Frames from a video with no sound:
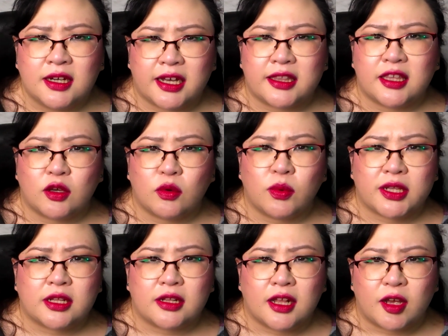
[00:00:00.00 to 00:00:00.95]
I think
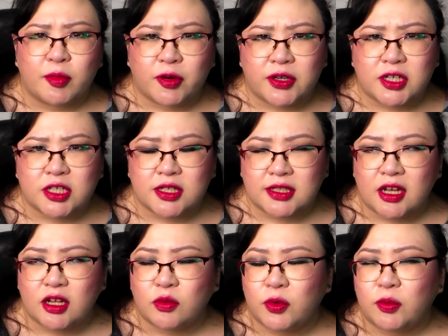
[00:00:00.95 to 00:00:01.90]
when the library shut
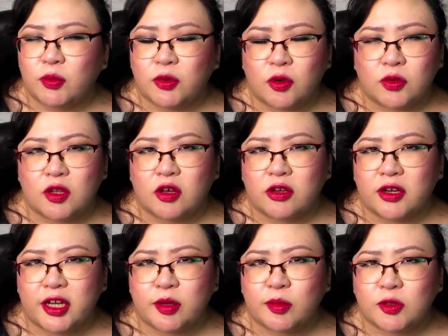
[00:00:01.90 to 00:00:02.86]
down, we were no longer
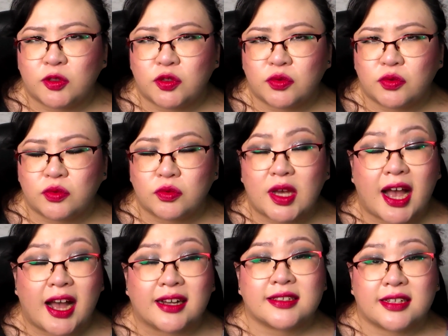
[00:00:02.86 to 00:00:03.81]
able to
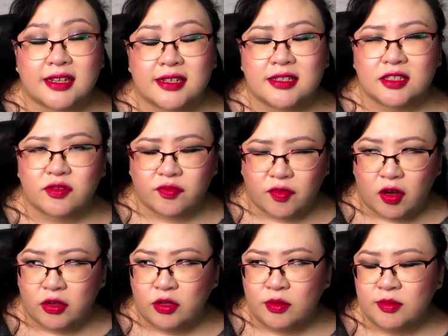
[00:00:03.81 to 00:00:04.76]
access the
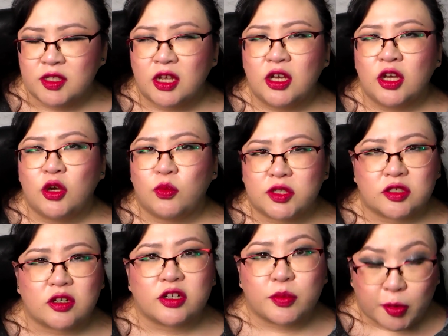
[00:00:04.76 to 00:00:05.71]
volumes. We
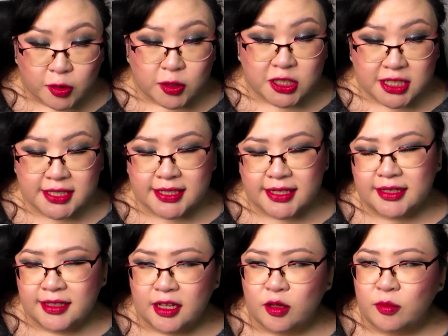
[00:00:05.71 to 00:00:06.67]
started
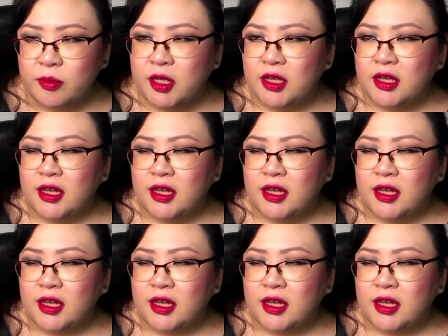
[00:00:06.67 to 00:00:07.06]
purchasing them.